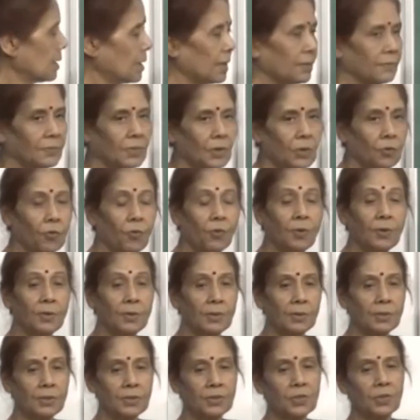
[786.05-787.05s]
have the
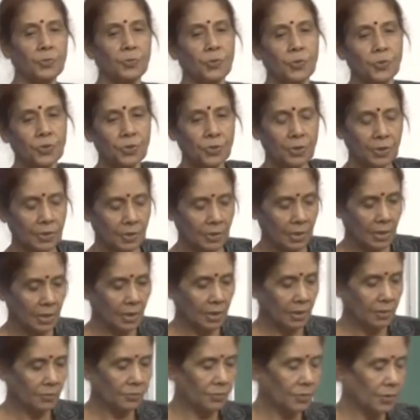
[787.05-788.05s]
whole distribution
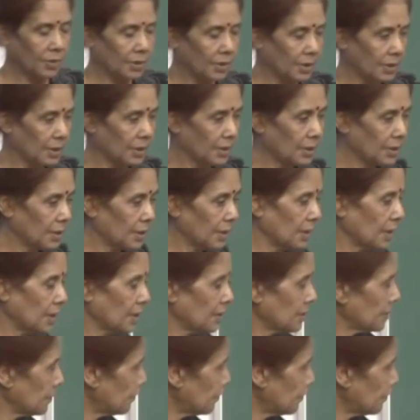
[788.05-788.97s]
for the